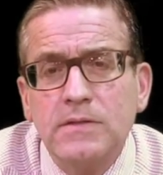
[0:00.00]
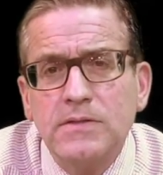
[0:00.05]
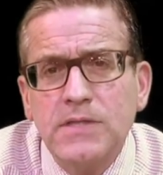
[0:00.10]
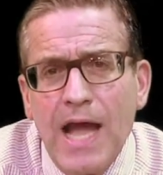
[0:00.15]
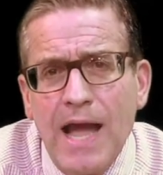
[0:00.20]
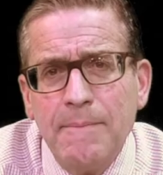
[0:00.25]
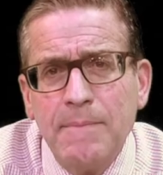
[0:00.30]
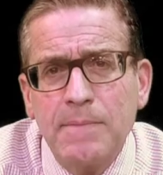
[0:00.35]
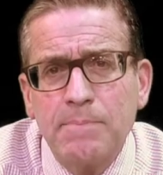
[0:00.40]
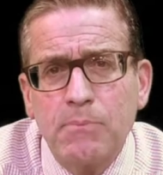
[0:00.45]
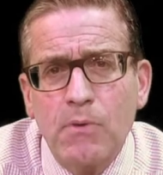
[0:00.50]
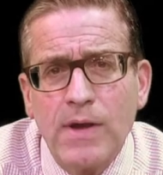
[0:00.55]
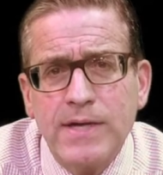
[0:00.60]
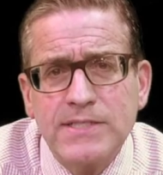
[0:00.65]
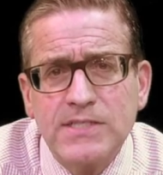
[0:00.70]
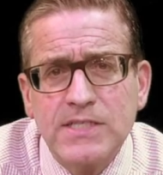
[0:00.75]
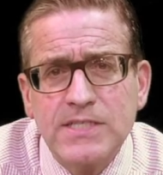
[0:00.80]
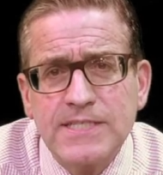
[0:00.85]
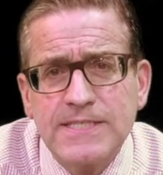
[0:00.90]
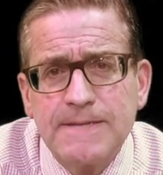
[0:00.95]
diamond
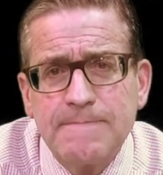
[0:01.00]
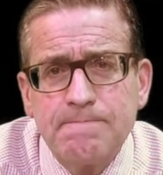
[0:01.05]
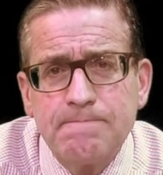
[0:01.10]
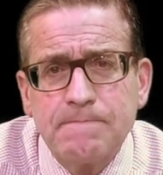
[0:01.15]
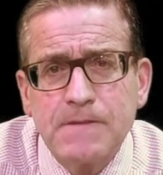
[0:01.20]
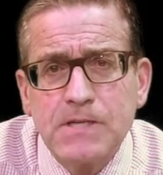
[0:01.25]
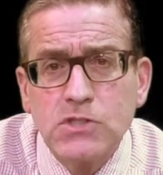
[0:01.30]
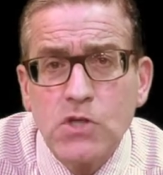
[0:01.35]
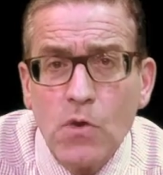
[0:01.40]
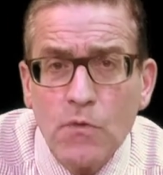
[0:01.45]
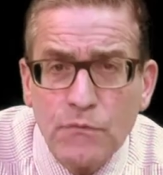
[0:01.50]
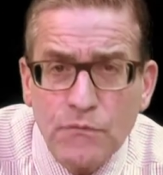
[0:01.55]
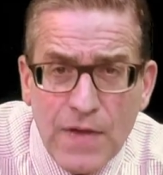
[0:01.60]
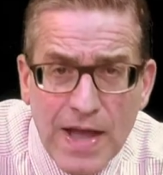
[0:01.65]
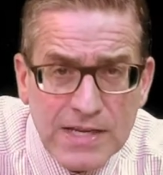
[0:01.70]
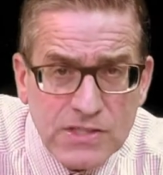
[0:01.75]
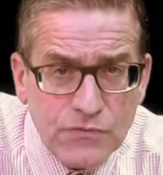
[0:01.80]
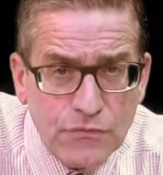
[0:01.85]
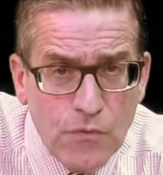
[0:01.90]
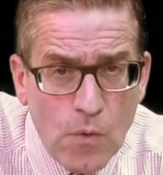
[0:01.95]
prices? So,
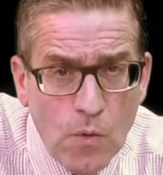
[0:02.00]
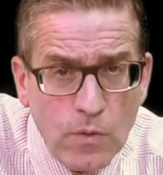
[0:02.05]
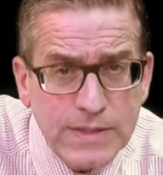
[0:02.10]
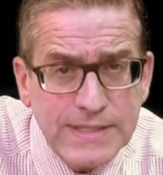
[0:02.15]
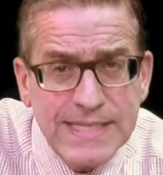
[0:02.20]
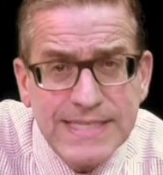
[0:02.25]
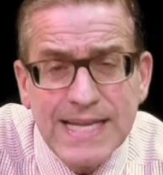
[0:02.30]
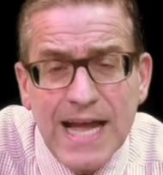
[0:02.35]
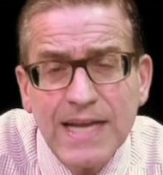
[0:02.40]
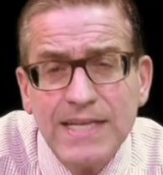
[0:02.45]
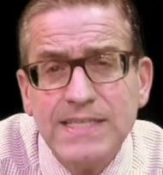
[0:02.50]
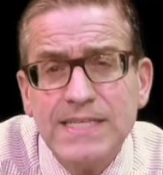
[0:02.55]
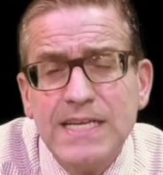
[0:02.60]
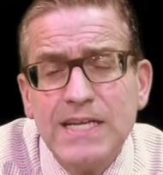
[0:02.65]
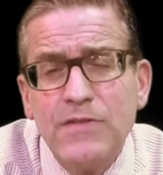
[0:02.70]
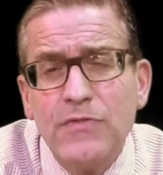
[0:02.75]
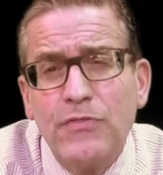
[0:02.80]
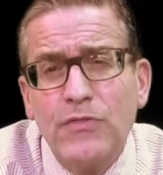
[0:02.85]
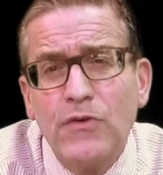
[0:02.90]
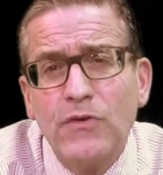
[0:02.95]
fast forward to
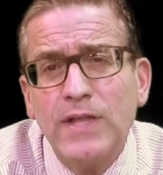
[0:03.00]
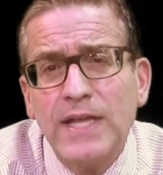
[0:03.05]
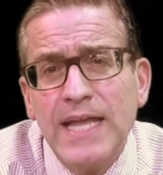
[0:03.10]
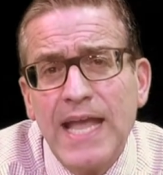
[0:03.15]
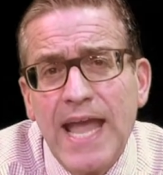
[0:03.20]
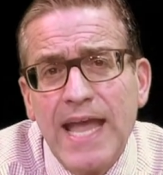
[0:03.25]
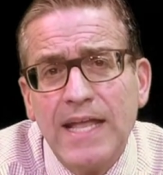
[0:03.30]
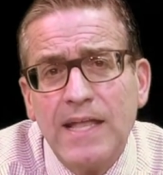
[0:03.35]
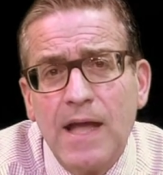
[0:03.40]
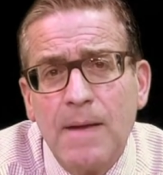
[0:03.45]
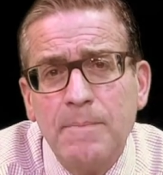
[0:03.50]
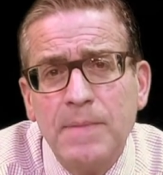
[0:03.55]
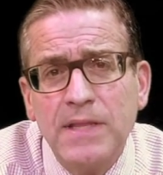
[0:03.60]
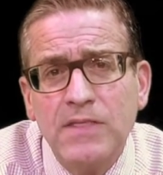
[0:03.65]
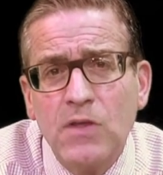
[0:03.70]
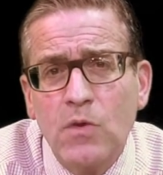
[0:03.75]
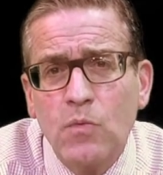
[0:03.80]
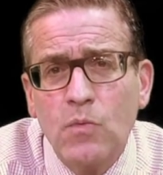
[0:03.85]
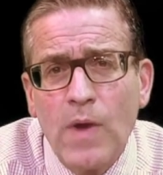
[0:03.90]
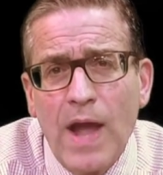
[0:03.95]
1938,
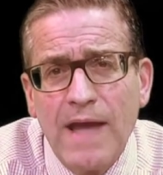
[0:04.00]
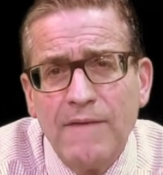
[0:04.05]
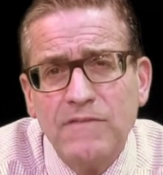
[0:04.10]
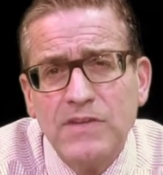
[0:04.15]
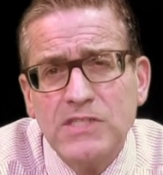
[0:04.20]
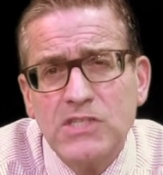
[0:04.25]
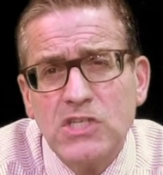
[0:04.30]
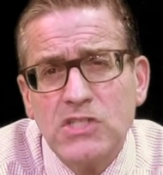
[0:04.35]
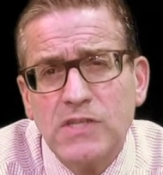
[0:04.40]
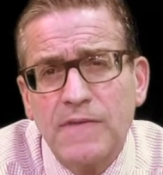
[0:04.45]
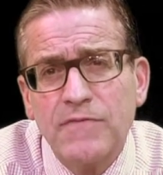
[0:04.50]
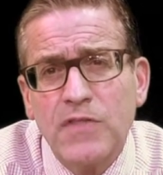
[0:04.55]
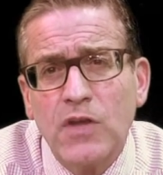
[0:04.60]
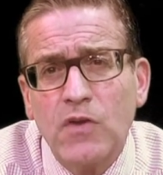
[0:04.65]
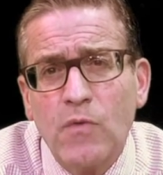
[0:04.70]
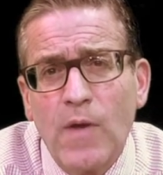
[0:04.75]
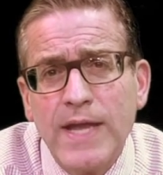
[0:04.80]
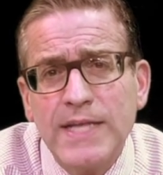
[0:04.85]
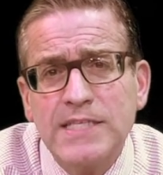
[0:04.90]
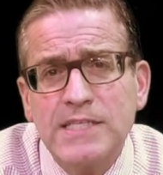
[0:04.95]
amid the ravages of the
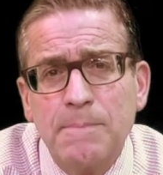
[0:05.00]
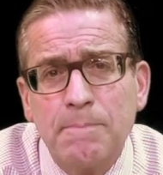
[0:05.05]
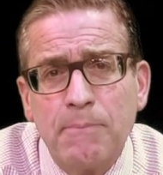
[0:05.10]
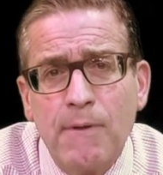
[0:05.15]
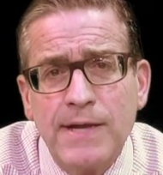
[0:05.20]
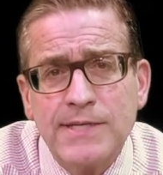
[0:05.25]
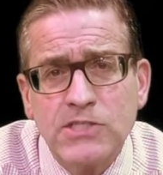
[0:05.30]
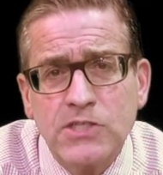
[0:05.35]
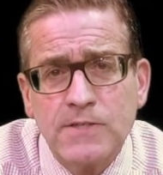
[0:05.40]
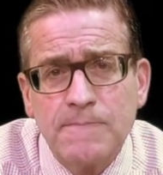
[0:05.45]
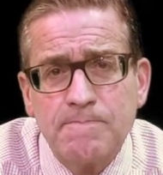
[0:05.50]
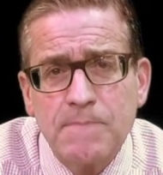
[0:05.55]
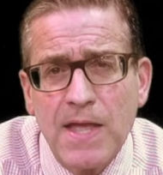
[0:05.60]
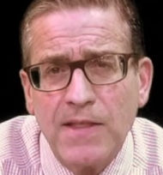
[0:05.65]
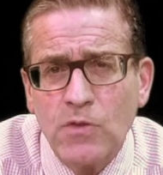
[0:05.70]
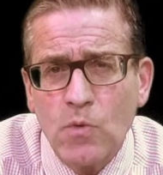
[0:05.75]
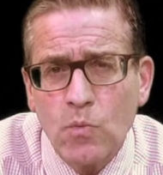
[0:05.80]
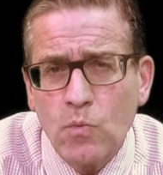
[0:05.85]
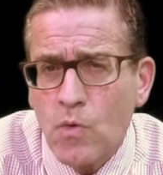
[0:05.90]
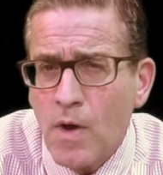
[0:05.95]
Great Depression
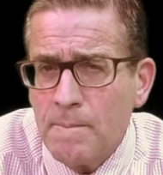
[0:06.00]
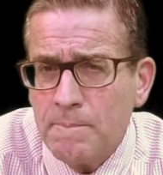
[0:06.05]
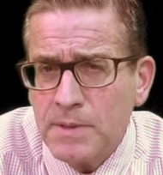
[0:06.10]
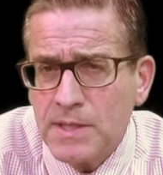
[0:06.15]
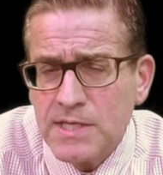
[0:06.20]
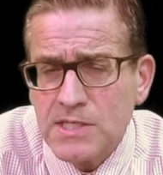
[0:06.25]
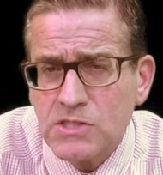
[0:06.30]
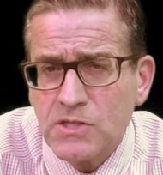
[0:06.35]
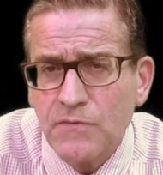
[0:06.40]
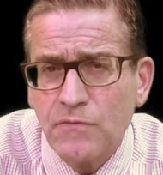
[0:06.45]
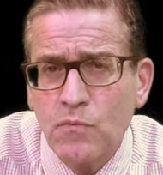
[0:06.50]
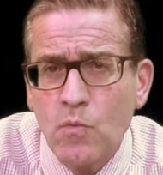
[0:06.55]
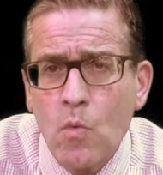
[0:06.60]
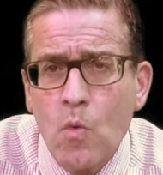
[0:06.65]
and the rumblings of